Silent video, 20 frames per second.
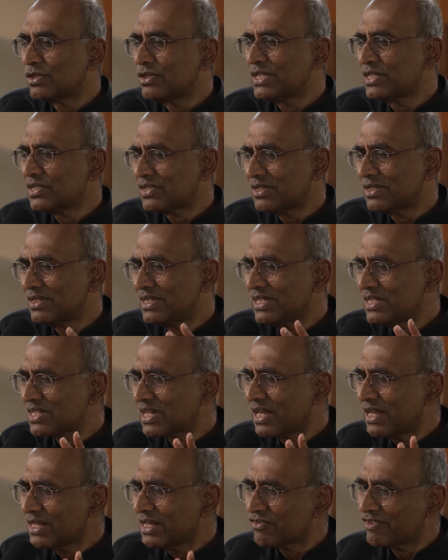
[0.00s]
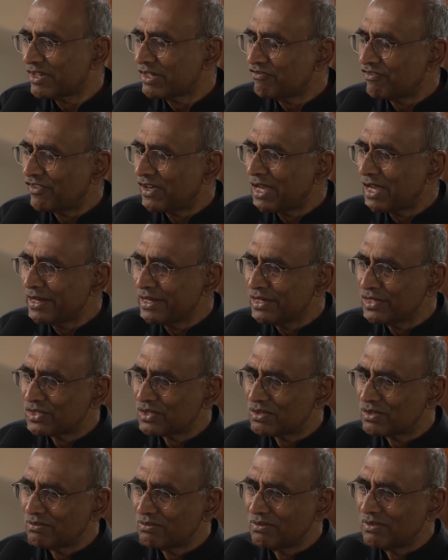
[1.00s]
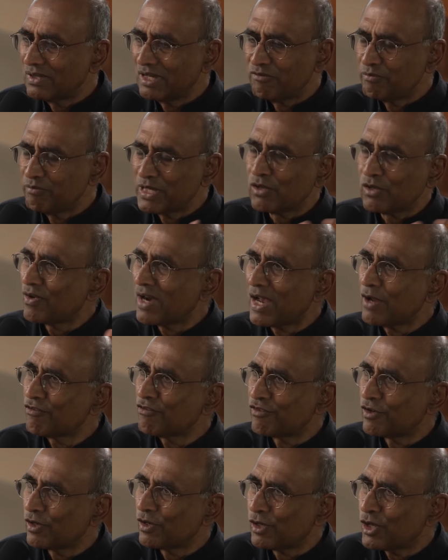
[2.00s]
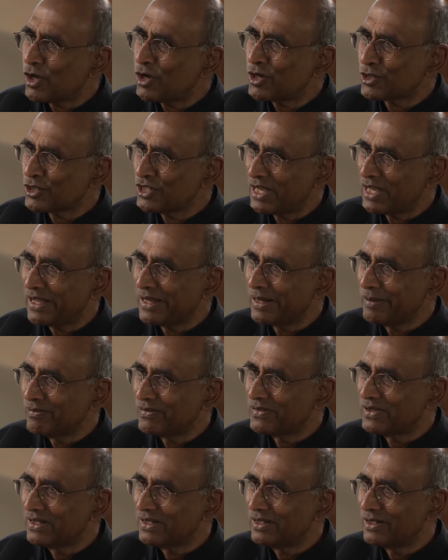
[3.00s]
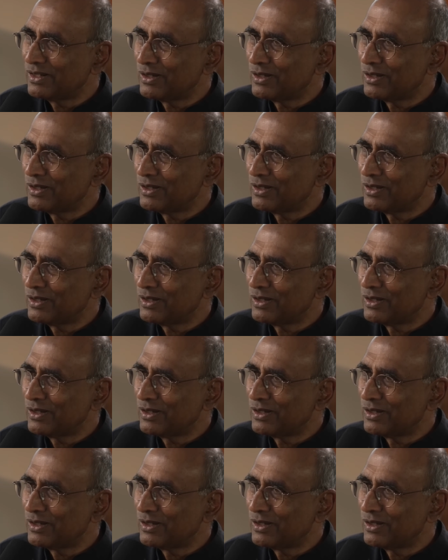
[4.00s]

So these these kinds of advice have been around for a long time.